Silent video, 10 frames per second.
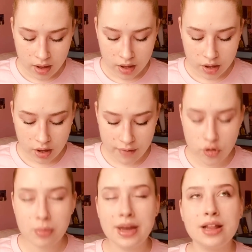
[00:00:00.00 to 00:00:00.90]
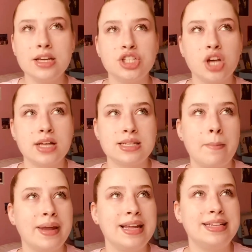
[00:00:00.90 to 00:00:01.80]
if you immediately shut
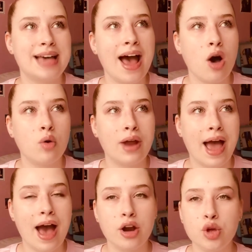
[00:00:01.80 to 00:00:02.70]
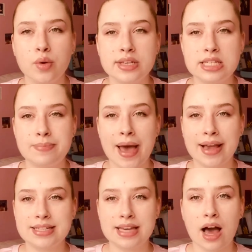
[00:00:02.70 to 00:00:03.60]
somebody down, how do you
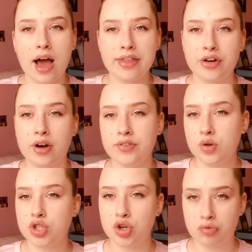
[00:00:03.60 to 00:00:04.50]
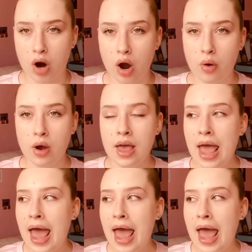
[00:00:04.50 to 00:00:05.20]
expect either of you to grow? And